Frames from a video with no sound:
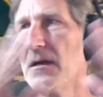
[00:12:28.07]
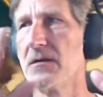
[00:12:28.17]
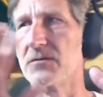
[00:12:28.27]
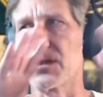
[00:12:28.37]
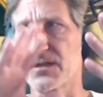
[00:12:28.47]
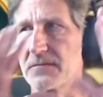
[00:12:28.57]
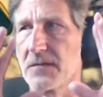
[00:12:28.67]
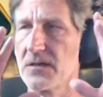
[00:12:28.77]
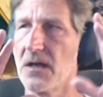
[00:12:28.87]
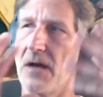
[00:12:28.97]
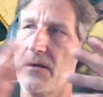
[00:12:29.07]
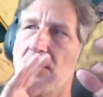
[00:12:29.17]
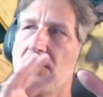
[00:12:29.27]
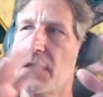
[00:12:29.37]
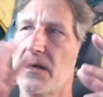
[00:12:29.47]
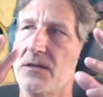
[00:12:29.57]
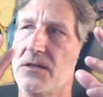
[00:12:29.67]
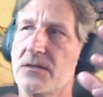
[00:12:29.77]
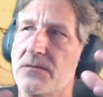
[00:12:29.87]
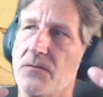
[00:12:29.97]
Just
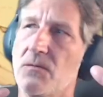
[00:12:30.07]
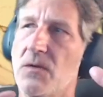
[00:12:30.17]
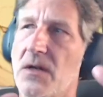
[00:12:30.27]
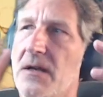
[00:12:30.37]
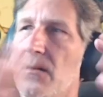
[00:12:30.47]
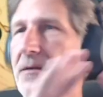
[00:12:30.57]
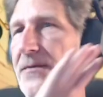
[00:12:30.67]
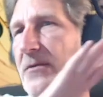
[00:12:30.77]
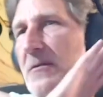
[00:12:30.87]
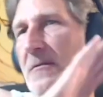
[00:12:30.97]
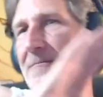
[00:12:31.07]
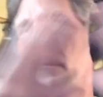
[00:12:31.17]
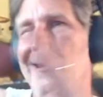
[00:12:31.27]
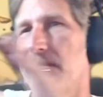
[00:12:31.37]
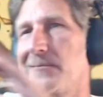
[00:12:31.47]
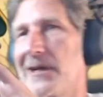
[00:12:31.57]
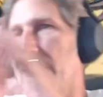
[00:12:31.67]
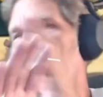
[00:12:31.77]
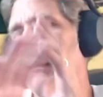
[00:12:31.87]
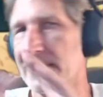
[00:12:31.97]
when I go through, I'm kind of
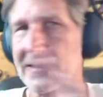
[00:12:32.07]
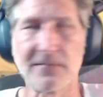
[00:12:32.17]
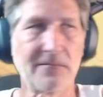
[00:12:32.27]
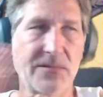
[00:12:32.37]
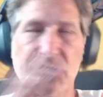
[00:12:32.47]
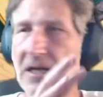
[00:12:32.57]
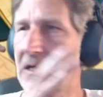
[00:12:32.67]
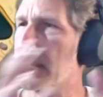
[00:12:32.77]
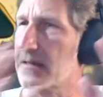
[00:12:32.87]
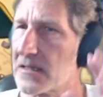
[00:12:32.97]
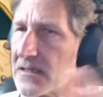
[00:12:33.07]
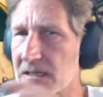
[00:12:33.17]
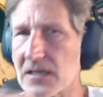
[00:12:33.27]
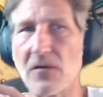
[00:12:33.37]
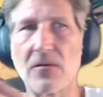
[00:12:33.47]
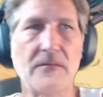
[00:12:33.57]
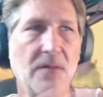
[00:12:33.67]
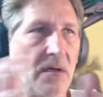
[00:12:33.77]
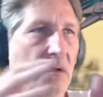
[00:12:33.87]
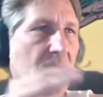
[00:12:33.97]
like checking things out.
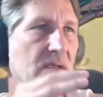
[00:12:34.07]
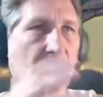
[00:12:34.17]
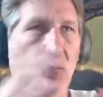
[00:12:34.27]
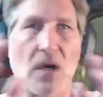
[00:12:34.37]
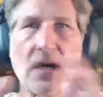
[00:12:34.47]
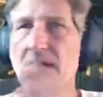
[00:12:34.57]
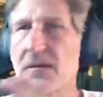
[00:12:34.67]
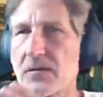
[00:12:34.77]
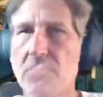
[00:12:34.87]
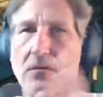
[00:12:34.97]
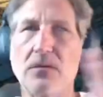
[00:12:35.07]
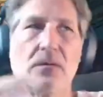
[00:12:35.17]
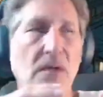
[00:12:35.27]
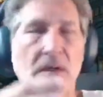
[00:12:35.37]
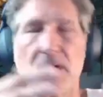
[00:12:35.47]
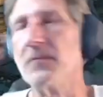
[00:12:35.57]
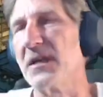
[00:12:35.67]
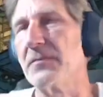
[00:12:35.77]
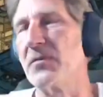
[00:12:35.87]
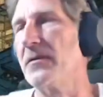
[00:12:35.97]
So I'm walking through, and
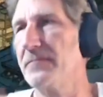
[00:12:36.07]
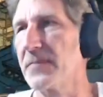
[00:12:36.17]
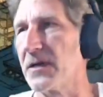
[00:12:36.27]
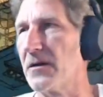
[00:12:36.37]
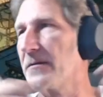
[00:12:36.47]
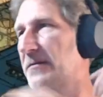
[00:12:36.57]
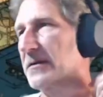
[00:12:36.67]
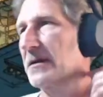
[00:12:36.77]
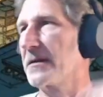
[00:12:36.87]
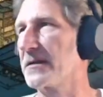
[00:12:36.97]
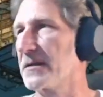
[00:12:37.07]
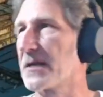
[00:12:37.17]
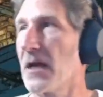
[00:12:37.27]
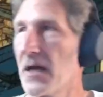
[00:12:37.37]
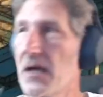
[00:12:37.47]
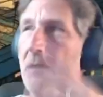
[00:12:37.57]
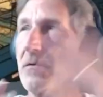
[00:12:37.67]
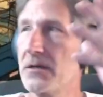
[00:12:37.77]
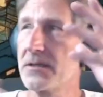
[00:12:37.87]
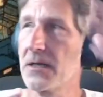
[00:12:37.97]
people, say, "Hey,
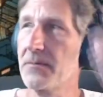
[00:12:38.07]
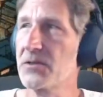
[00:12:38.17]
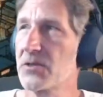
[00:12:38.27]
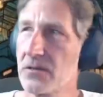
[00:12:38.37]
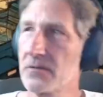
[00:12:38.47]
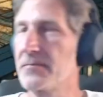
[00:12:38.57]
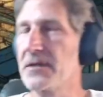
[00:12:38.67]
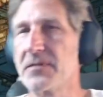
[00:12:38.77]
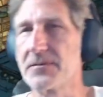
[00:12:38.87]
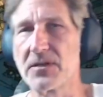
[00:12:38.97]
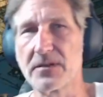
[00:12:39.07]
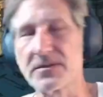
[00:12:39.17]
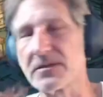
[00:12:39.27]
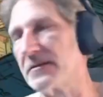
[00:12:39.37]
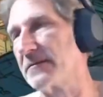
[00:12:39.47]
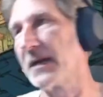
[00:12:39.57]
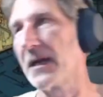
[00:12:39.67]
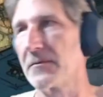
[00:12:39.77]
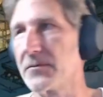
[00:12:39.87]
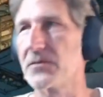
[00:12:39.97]
want to take a picture?" Blah blah blah. So yeah,
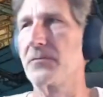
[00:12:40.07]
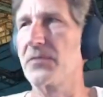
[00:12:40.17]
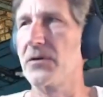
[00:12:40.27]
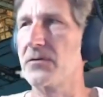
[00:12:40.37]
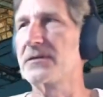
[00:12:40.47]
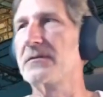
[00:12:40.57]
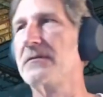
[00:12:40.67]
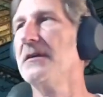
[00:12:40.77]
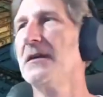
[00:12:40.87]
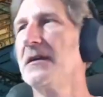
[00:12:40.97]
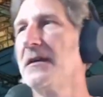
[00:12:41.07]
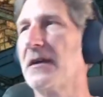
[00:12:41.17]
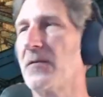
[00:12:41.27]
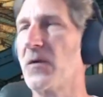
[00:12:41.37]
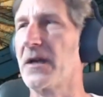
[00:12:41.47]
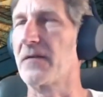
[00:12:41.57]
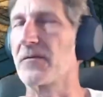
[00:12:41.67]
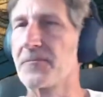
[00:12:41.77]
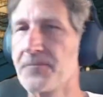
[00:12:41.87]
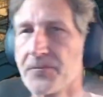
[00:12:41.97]
do the pose and. And whatever.